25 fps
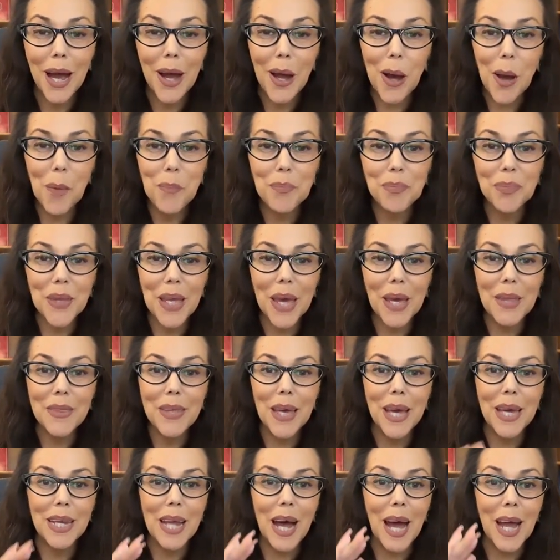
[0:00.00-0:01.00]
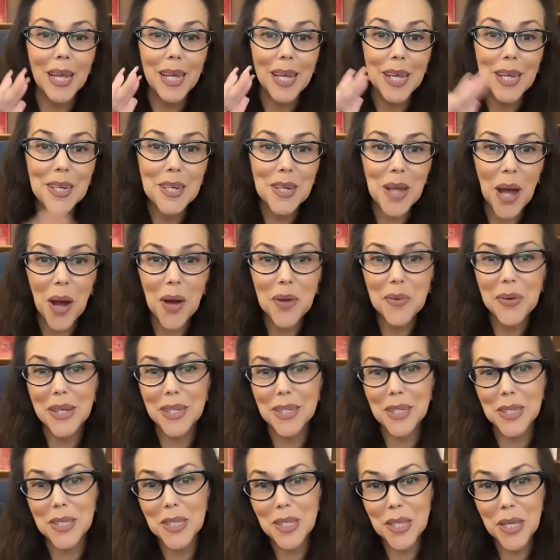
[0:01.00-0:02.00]
And then I cannot
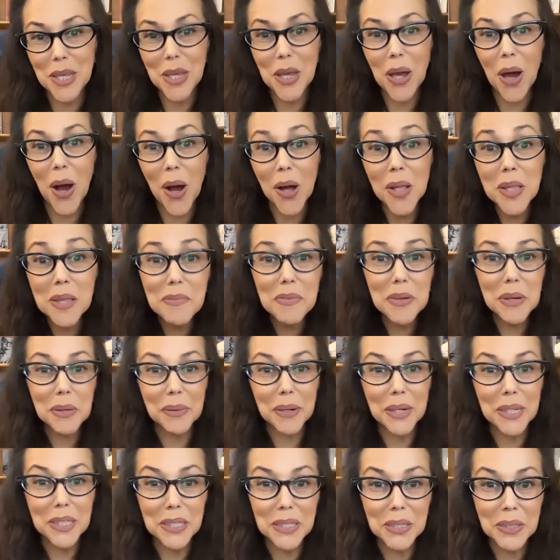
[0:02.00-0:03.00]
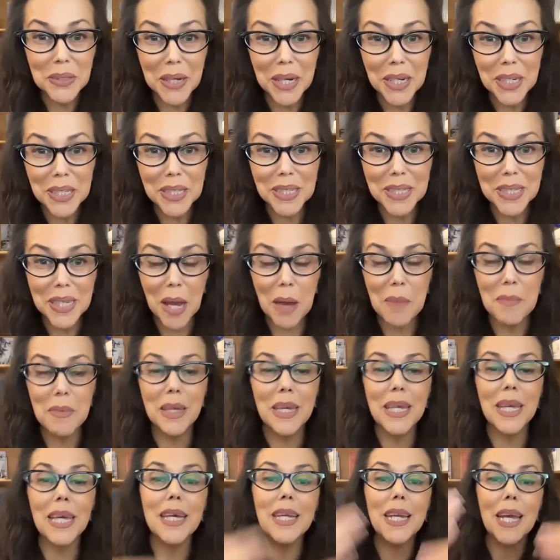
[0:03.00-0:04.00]
wait to see all of your registrations
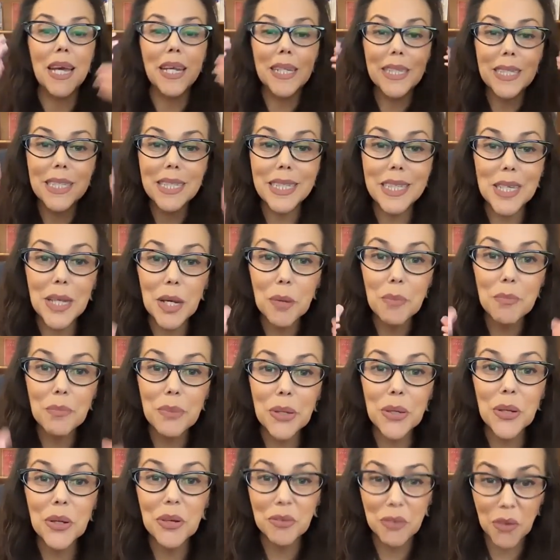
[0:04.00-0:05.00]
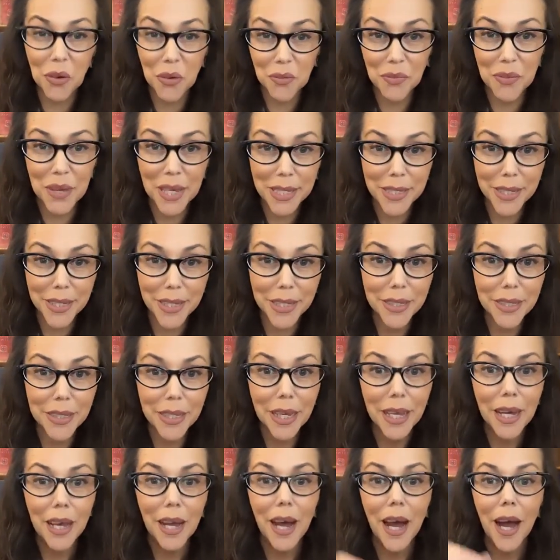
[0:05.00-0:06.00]
coming in and to see your beautiful faces